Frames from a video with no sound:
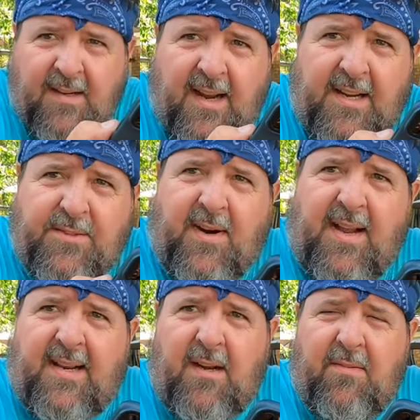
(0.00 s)
Hey, it's
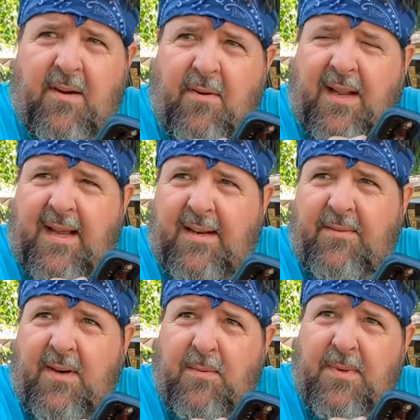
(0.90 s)
Randy over here on
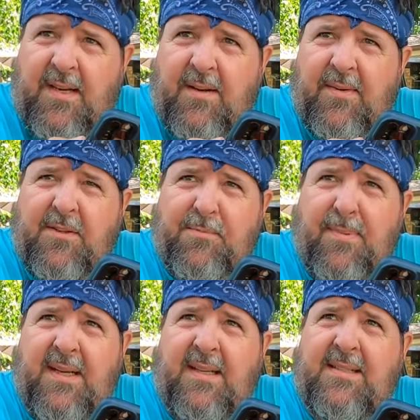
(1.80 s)
the road. We're done with those
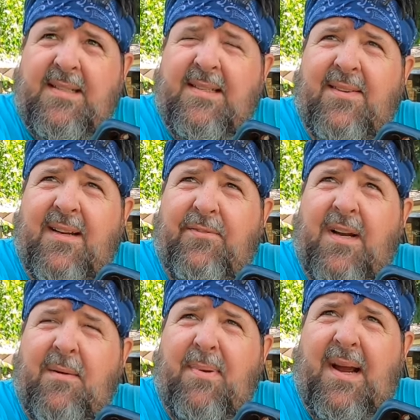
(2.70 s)
bees. Ready for
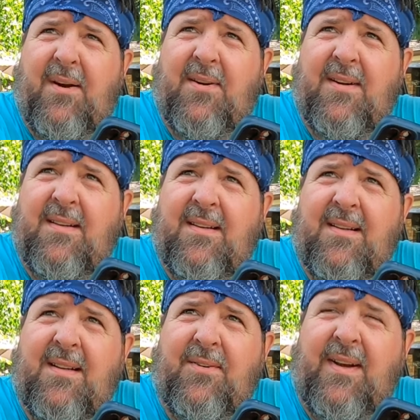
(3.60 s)
that power
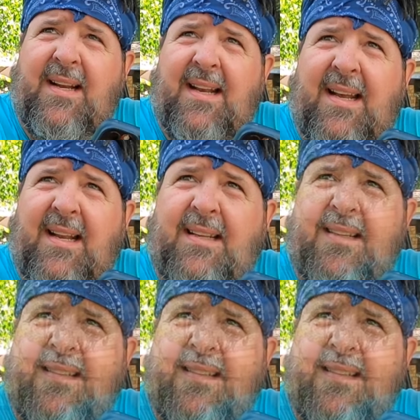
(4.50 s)
reconnect.